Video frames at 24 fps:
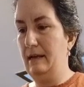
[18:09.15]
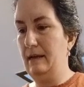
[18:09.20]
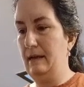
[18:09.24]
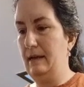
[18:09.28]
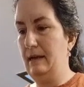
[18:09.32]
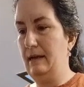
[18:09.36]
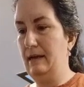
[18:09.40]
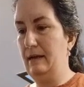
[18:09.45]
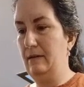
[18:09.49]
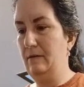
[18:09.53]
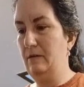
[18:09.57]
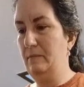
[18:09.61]

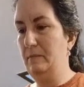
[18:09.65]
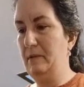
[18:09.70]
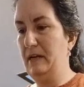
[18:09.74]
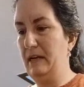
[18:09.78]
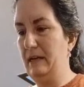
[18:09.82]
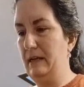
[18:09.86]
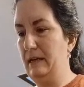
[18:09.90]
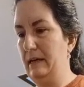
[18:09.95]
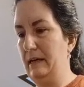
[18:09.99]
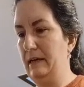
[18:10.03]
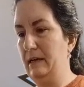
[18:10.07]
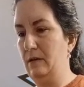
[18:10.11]
How
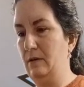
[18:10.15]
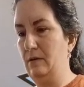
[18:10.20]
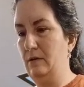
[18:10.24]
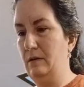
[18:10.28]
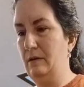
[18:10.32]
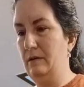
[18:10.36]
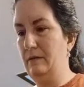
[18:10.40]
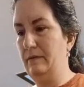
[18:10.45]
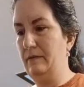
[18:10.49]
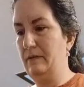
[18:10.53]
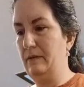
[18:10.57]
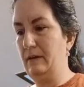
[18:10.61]
about I
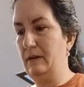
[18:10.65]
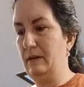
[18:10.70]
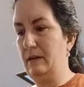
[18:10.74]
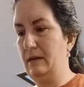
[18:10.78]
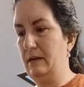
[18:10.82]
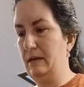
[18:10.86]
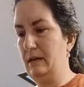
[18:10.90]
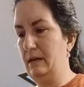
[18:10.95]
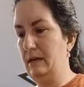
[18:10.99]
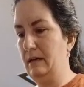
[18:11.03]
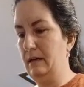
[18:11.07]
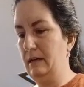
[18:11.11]
go over
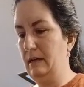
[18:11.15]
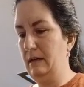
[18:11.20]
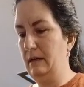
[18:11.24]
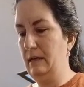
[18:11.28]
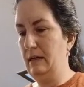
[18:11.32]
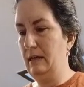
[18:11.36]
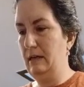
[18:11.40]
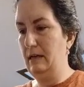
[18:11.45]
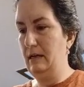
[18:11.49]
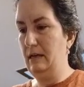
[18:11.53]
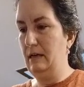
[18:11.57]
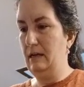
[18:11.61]

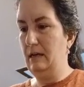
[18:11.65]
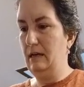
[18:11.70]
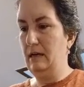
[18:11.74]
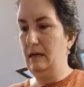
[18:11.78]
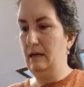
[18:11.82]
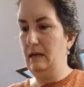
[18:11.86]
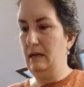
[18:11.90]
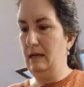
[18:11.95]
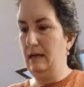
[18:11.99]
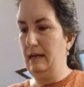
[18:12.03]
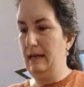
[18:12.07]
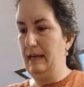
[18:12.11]

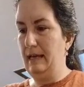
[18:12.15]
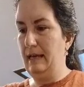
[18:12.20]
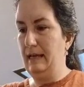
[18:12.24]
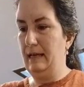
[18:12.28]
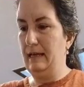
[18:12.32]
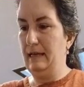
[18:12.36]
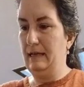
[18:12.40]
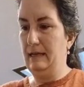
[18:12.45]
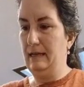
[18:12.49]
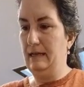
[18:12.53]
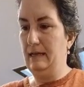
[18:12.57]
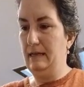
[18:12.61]

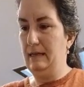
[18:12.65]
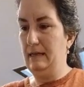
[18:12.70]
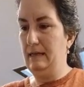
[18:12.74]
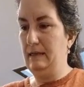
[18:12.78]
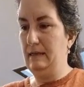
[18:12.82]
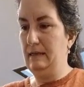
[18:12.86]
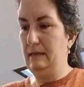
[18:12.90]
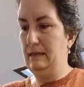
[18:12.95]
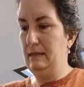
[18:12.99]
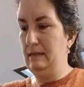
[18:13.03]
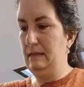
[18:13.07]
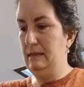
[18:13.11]
and
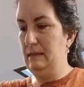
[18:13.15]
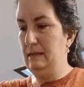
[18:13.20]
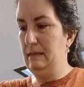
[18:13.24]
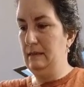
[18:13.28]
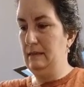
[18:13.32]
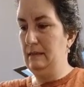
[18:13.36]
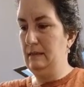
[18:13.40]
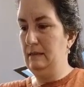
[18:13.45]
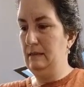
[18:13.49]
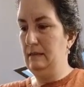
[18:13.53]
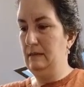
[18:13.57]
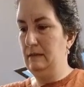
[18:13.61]

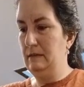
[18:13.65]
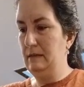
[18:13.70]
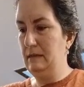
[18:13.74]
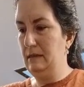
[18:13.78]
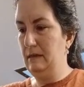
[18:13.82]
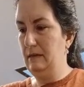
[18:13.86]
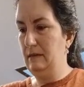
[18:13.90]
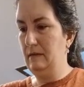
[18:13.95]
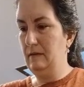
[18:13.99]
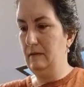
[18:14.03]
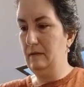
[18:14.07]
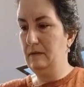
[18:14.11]

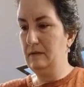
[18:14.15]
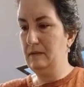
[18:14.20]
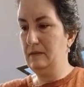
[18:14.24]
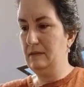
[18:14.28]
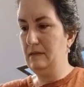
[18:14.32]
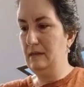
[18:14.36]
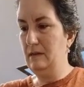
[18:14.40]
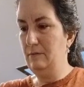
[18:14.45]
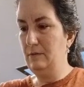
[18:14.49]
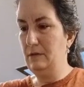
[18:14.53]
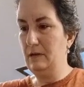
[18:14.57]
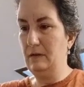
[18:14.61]

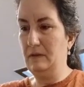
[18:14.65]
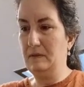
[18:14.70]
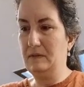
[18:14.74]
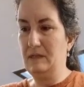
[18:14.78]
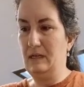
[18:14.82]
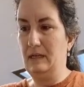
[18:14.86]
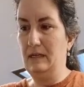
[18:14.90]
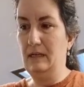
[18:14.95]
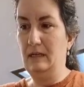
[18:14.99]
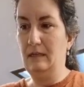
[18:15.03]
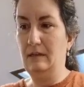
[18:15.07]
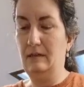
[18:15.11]
see what else I
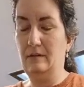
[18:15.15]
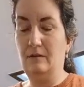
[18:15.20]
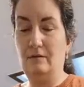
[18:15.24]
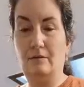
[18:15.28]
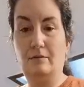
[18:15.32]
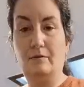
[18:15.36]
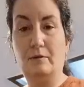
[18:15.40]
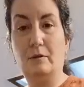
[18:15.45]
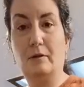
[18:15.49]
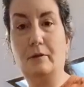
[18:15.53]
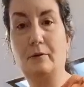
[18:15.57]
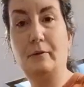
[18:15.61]
need to do
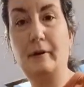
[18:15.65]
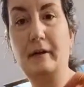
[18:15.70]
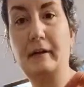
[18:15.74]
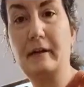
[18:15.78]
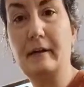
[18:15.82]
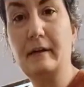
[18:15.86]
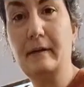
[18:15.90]
real quick.